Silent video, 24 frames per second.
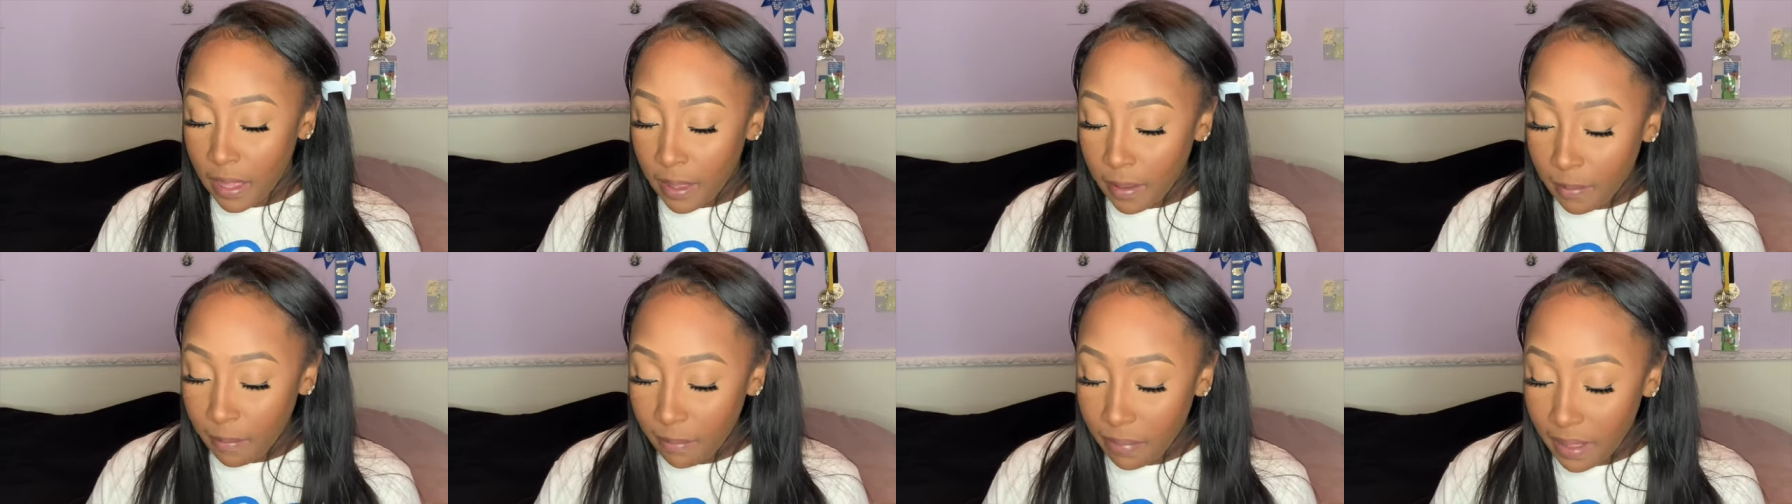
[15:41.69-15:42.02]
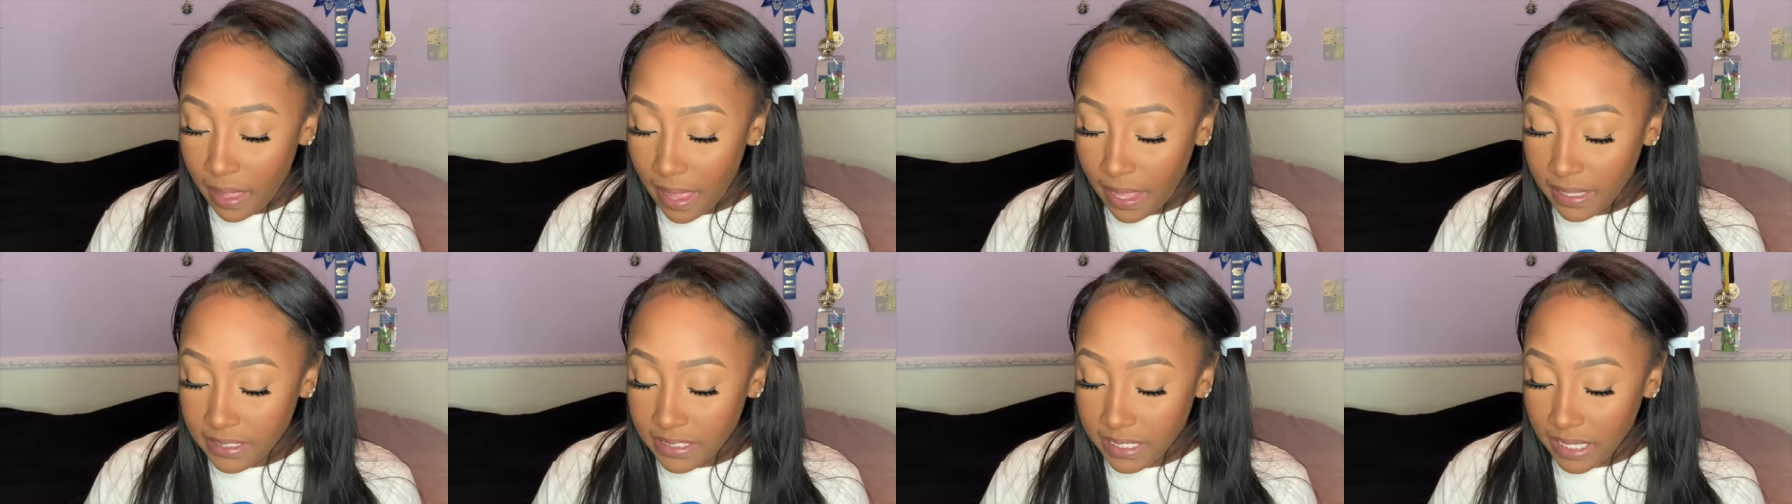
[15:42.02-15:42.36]
But
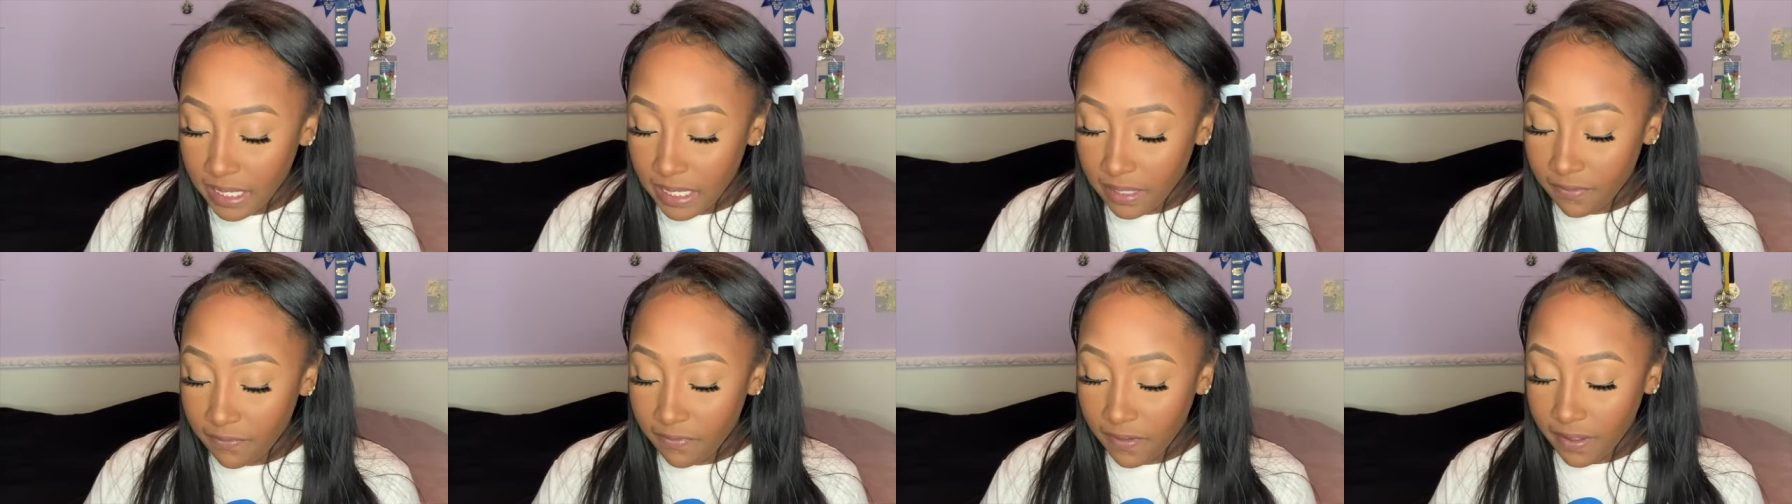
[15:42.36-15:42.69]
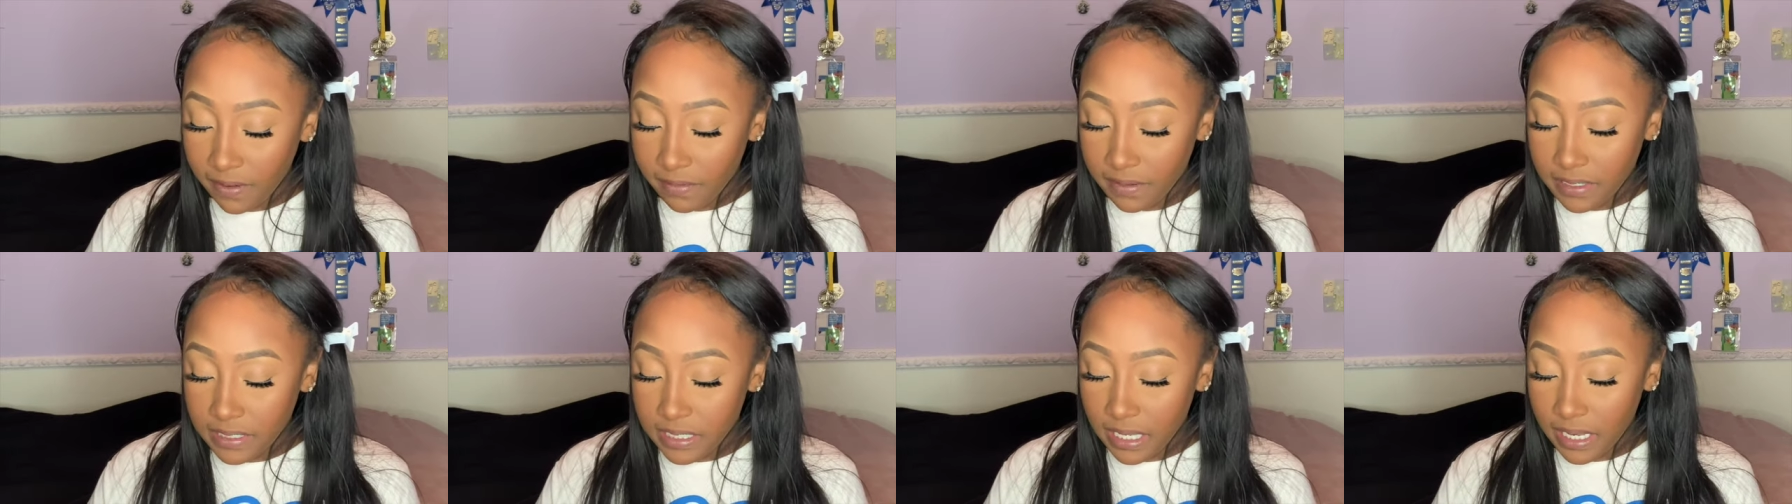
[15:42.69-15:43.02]
I take a
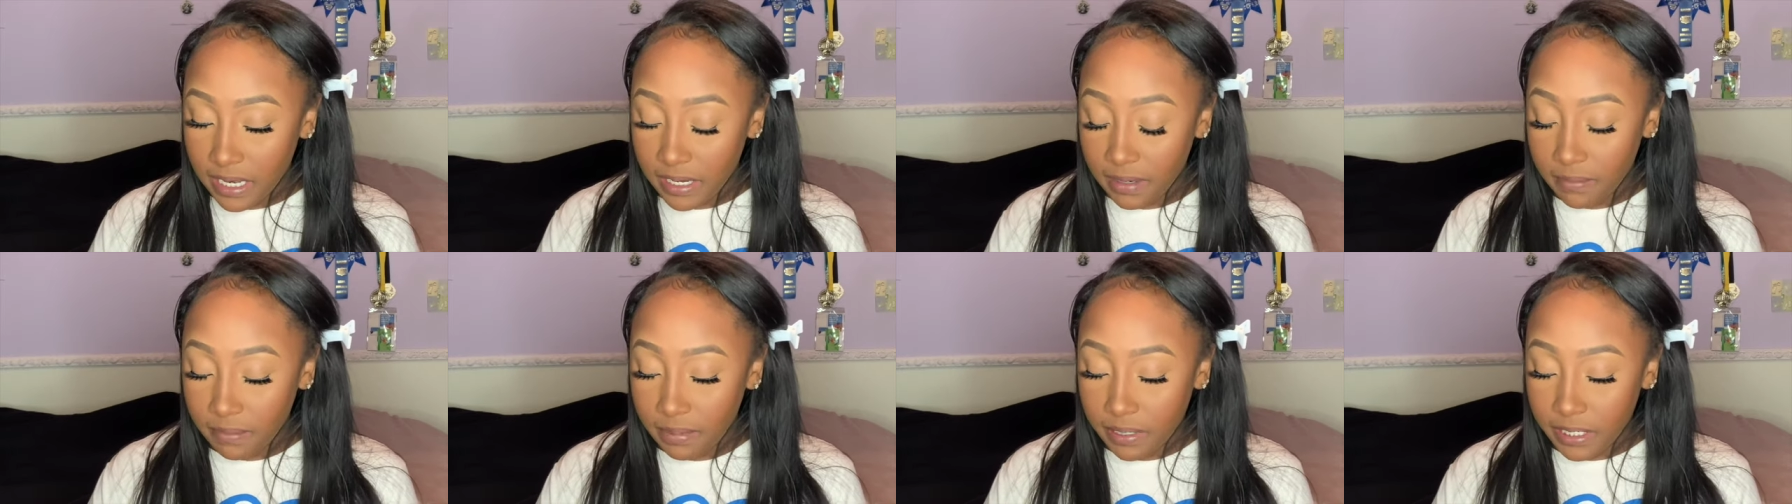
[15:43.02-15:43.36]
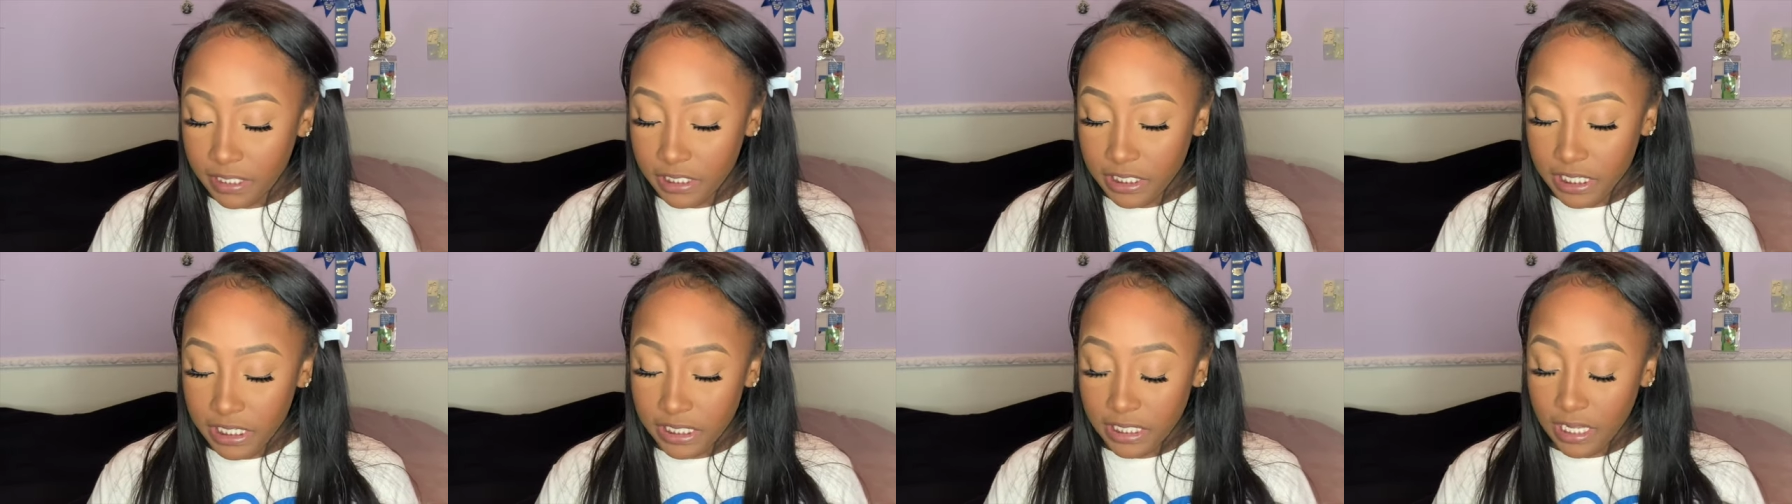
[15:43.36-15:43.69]
very tiny
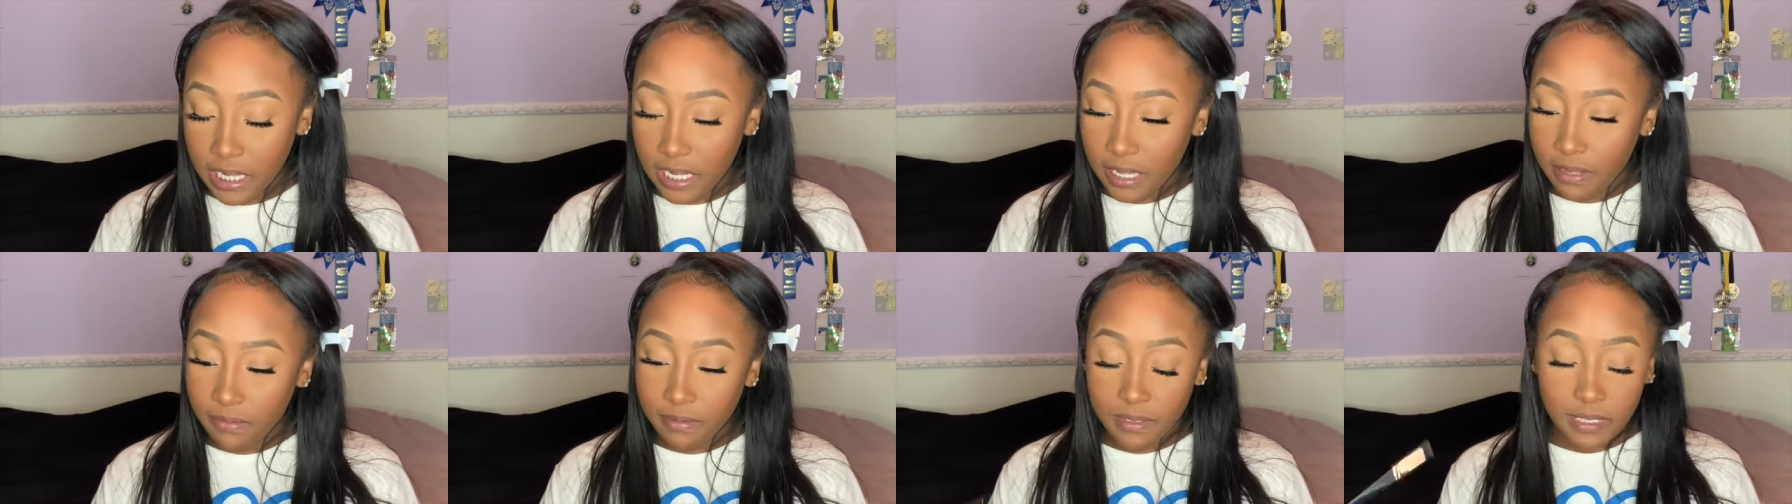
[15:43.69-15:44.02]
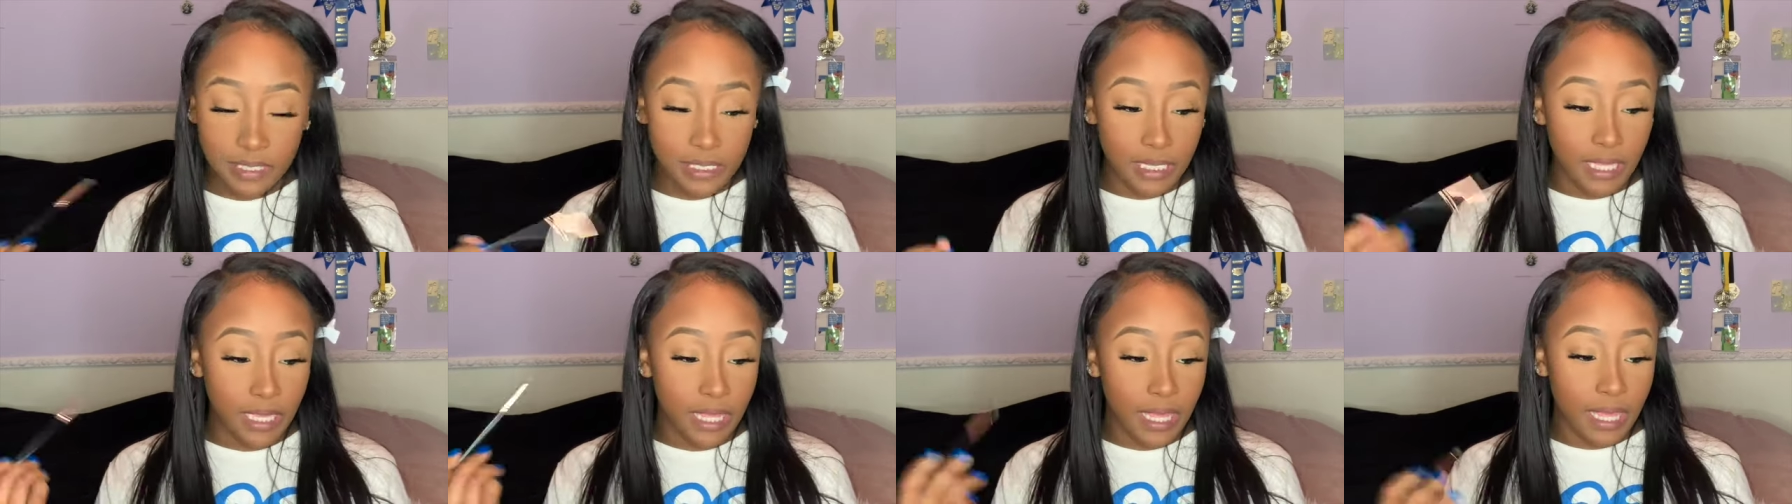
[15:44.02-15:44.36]
brush, that's all I was
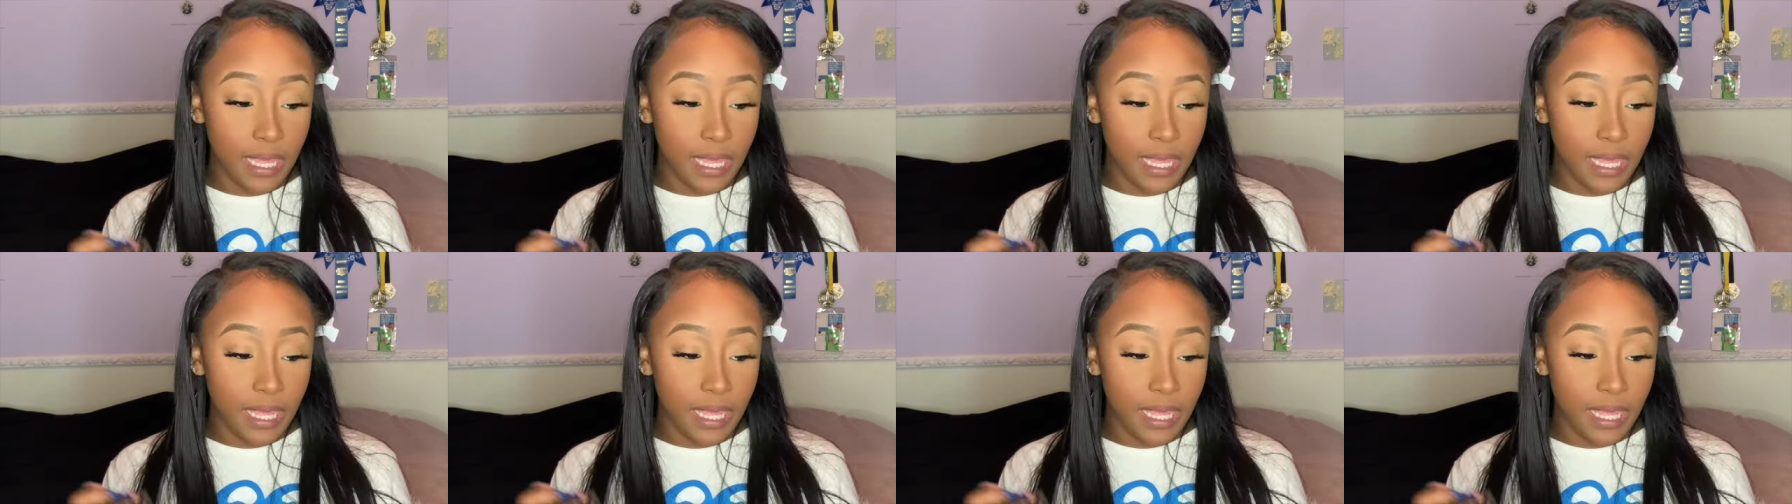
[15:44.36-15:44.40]
saying,